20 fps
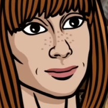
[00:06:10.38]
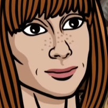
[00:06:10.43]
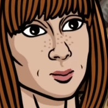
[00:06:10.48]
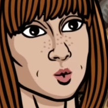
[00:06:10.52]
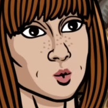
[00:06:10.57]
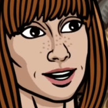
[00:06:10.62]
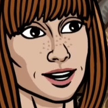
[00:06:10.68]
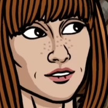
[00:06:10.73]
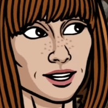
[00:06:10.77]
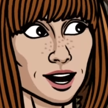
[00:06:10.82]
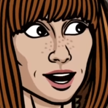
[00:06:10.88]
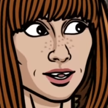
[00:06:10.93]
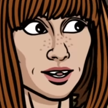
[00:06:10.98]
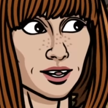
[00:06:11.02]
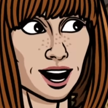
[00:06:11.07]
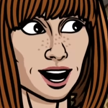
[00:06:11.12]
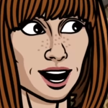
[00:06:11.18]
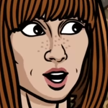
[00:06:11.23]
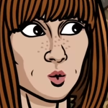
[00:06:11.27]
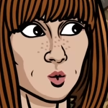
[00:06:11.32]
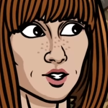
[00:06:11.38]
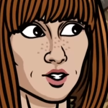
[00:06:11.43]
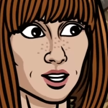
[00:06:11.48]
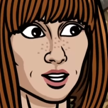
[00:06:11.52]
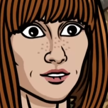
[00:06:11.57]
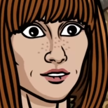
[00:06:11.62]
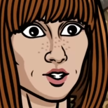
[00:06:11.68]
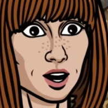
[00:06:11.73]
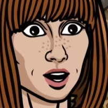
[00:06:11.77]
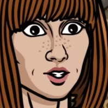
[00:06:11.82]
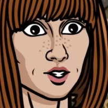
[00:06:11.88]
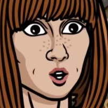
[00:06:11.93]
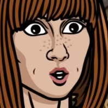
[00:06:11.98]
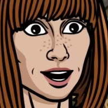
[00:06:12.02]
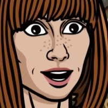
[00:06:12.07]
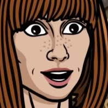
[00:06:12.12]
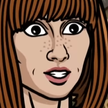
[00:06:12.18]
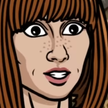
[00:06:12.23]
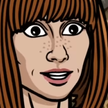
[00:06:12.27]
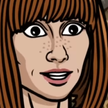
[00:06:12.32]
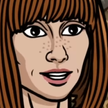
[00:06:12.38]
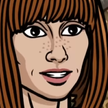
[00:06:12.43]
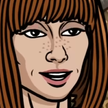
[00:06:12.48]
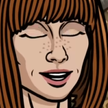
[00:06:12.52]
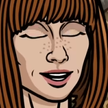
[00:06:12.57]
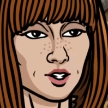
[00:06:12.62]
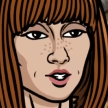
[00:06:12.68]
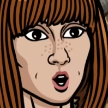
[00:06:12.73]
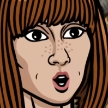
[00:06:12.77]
but we've had thousands of registrations since